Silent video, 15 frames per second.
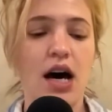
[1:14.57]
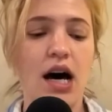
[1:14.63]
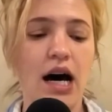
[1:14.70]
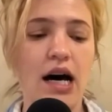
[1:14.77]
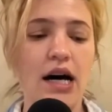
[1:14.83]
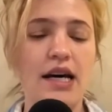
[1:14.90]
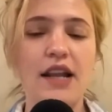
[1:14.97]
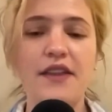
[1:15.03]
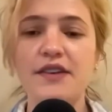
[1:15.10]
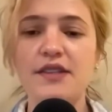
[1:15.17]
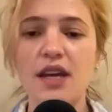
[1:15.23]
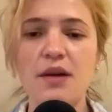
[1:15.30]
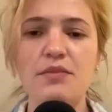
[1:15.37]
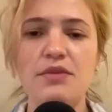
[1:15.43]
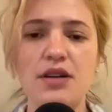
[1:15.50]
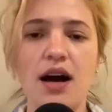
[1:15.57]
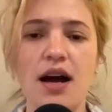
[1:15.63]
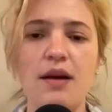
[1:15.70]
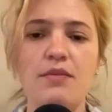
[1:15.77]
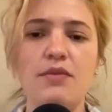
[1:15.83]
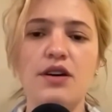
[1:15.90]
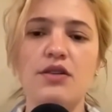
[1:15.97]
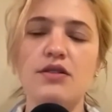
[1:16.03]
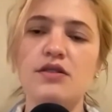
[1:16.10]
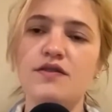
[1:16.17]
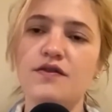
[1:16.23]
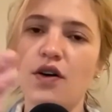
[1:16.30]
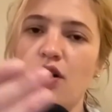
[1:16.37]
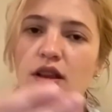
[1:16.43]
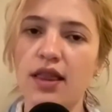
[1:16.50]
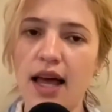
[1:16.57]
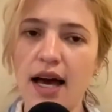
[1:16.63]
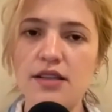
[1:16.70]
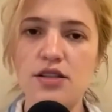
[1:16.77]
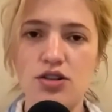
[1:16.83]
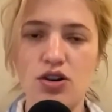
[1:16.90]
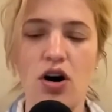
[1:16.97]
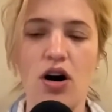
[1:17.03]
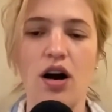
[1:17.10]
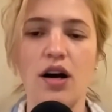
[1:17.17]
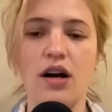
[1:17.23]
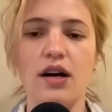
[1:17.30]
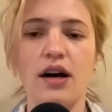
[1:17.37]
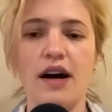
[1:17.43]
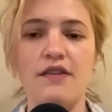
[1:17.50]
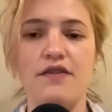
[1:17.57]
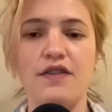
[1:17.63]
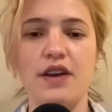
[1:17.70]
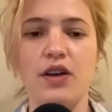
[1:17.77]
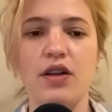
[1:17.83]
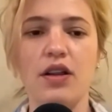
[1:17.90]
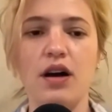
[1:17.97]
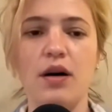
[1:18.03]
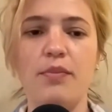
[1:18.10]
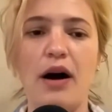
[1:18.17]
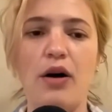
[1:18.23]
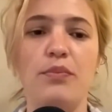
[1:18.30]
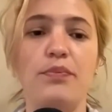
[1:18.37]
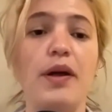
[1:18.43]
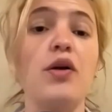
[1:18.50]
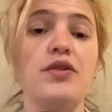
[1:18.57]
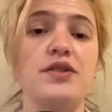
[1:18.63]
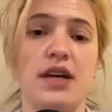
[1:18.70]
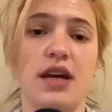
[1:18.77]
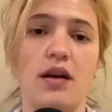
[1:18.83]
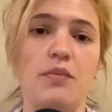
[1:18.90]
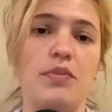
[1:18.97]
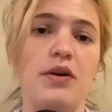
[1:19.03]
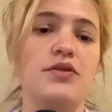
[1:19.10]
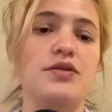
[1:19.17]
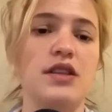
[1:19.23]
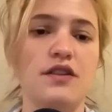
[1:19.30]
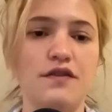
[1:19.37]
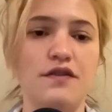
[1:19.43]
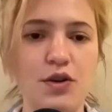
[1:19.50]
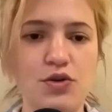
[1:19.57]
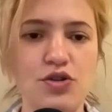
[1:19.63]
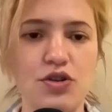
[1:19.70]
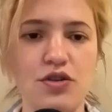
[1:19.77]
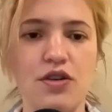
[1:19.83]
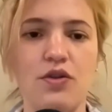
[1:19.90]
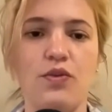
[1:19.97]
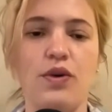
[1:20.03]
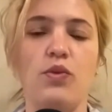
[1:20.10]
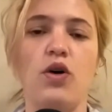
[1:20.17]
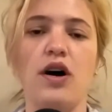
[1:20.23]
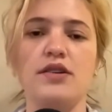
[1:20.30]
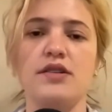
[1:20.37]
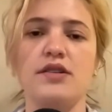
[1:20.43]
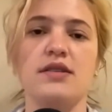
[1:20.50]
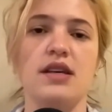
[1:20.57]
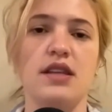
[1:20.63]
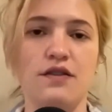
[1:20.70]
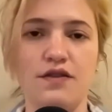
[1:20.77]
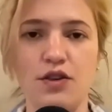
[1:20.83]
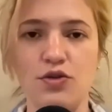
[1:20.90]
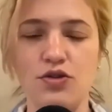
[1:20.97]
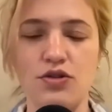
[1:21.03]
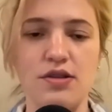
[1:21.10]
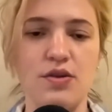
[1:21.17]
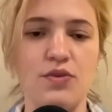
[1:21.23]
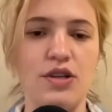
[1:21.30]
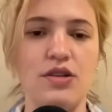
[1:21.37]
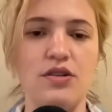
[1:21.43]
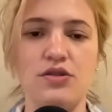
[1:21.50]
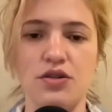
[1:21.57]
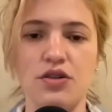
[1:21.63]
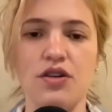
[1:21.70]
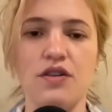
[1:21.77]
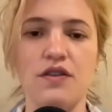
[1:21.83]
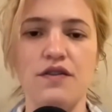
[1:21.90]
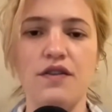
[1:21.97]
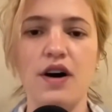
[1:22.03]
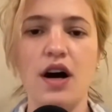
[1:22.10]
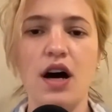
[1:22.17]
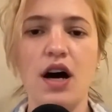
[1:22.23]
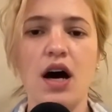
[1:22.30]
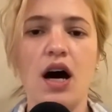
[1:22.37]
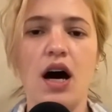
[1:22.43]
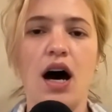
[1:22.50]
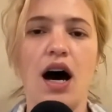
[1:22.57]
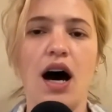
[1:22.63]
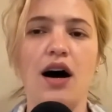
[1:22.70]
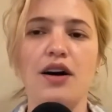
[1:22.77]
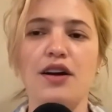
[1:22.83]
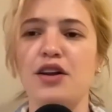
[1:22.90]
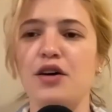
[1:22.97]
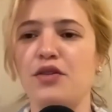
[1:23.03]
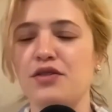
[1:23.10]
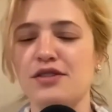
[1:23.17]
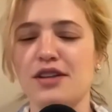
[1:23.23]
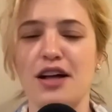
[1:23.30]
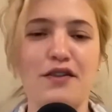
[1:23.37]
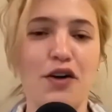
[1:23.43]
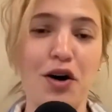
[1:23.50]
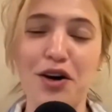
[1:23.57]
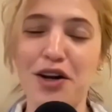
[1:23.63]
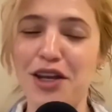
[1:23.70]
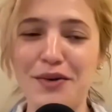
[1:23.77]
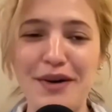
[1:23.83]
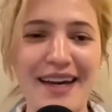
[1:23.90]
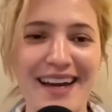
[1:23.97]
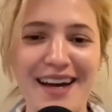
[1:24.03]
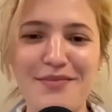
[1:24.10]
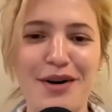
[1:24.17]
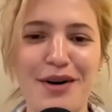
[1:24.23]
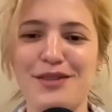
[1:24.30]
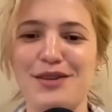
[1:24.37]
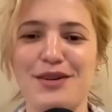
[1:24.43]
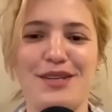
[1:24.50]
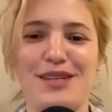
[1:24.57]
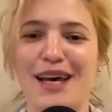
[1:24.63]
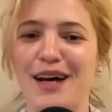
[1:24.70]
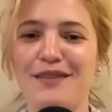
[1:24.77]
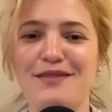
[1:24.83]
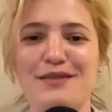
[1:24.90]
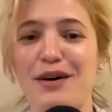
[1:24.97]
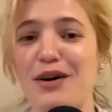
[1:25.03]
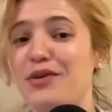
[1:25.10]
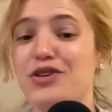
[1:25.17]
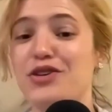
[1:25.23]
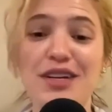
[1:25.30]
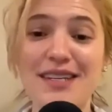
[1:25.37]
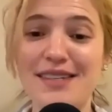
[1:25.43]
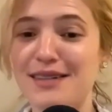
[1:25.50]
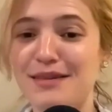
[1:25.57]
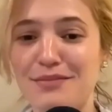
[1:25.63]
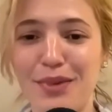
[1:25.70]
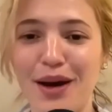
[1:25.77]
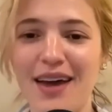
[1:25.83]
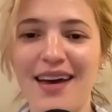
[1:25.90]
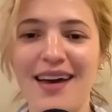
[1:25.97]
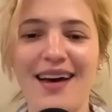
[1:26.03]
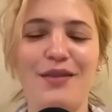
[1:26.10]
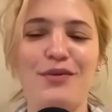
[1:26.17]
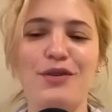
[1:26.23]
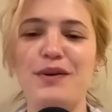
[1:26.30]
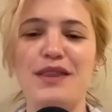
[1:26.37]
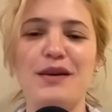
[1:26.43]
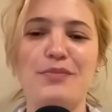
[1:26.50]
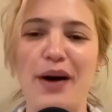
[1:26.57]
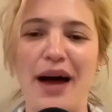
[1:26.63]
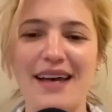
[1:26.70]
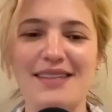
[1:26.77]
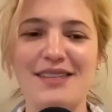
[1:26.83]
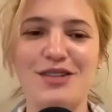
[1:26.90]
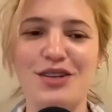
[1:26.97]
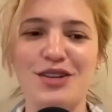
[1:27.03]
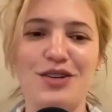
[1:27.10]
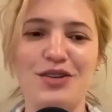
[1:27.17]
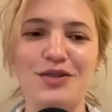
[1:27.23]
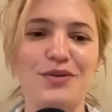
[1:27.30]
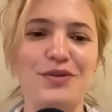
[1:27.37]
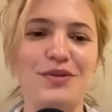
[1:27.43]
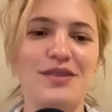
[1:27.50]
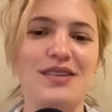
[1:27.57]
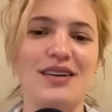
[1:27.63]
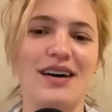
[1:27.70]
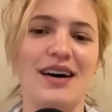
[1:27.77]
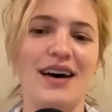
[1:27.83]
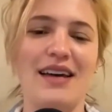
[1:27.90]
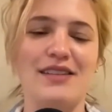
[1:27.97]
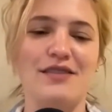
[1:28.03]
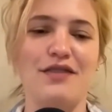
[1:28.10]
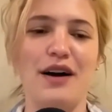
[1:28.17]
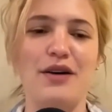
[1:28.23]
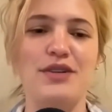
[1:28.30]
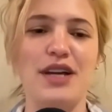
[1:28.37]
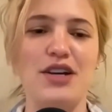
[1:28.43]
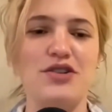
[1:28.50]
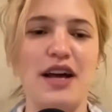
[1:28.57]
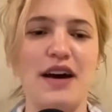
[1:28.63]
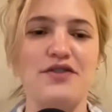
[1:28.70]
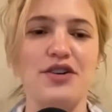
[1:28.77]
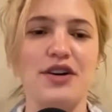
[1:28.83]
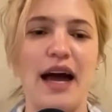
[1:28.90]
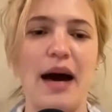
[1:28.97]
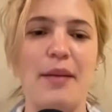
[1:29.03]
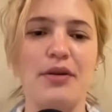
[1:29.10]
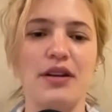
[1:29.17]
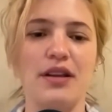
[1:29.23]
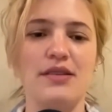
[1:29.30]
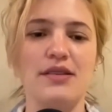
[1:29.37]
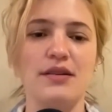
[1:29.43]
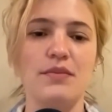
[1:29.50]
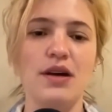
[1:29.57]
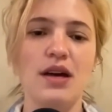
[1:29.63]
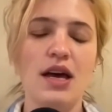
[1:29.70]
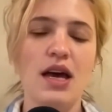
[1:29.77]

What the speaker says: And at the same time, there is far less talk, I feel, about building the future that we want to see, the futures that we deserve. There's a lot of arguing amongst ourselves about which ism would be the best to use as a foundation after capitalism,